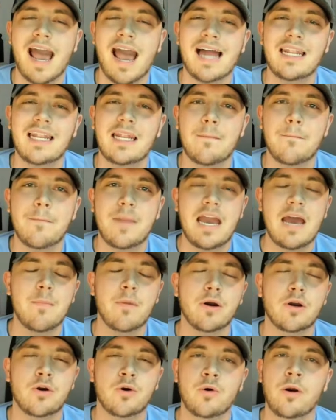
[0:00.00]

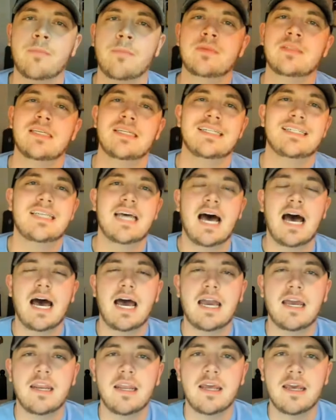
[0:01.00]
Alabama Crimson
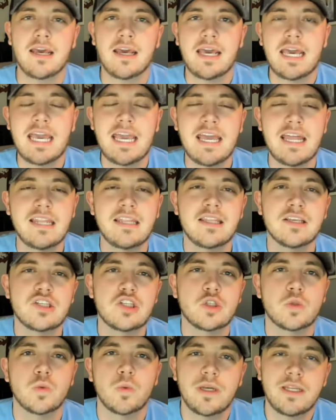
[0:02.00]
Tide in the
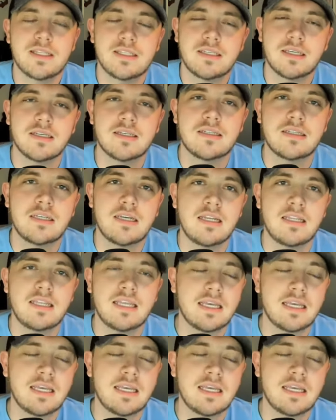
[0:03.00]
Sweet 16.